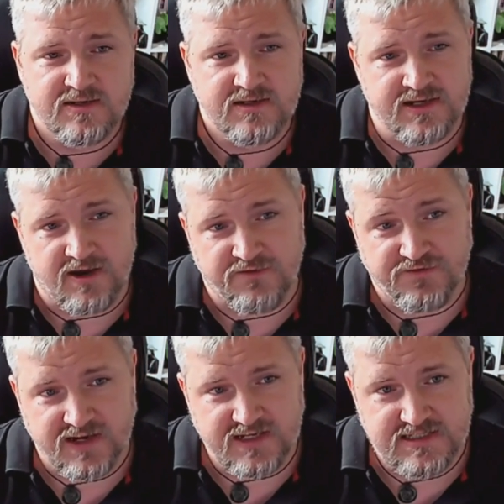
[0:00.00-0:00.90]
you know,
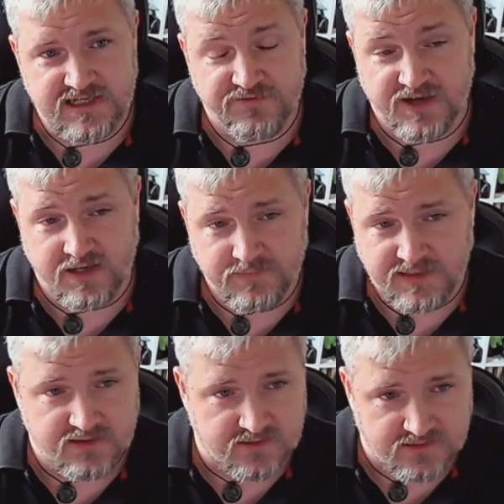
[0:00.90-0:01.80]
find a defect
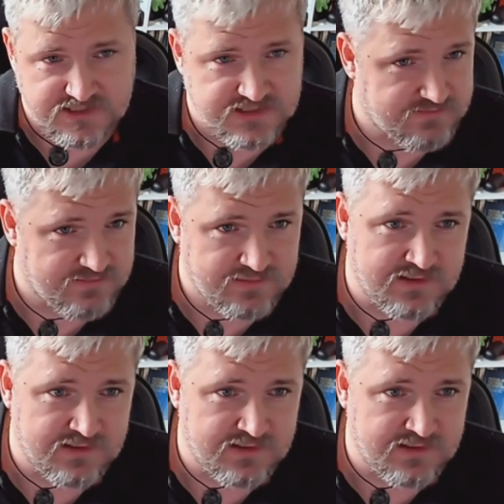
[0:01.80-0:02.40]
because,